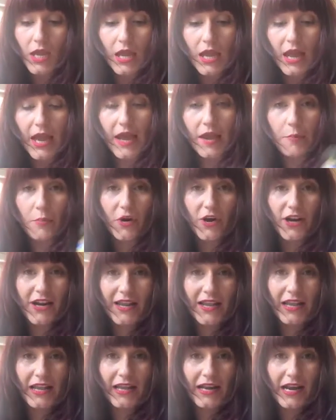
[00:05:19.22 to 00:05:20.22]
I put
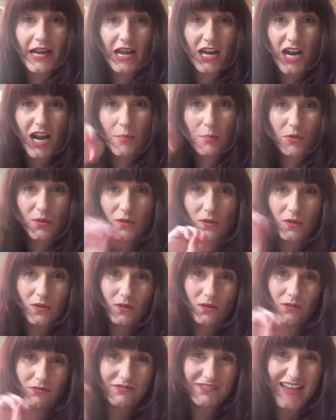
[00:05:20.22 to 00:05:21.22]
in a
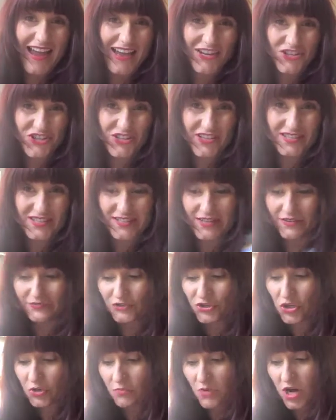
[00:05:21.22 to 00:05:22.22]
couple dashes of
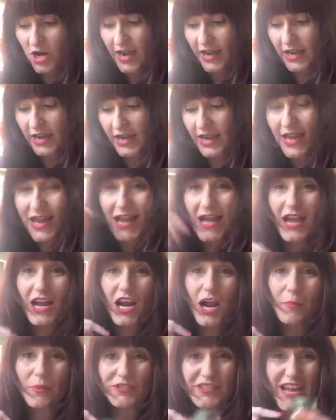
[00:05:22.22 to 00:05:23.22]
turmeric, a
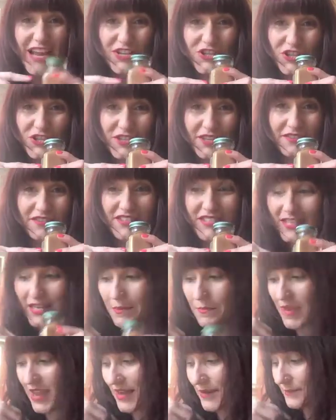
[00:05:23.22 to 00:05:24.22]
couple dashes of
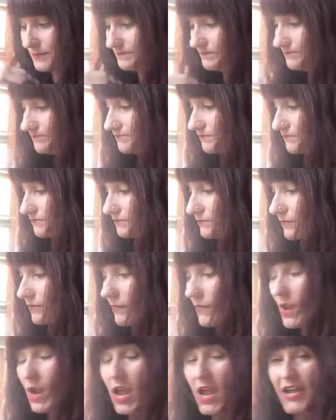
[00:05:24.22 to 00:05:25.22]
cinnamon.
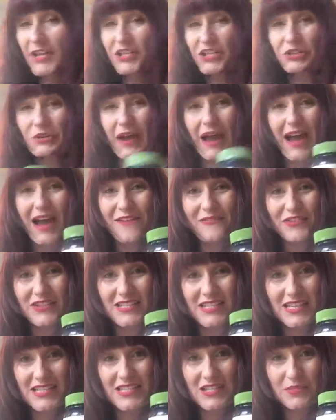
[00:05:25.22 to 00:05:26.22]
I do half a
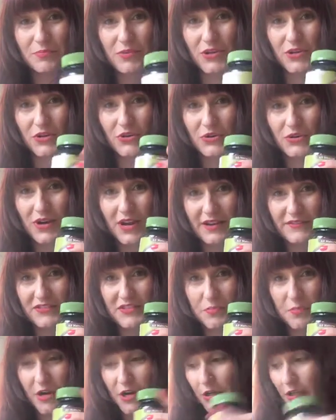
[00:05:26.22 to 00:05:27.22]
teaspoon of
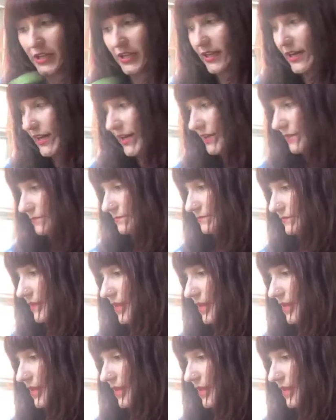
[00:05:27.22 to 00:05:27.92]
spirulina,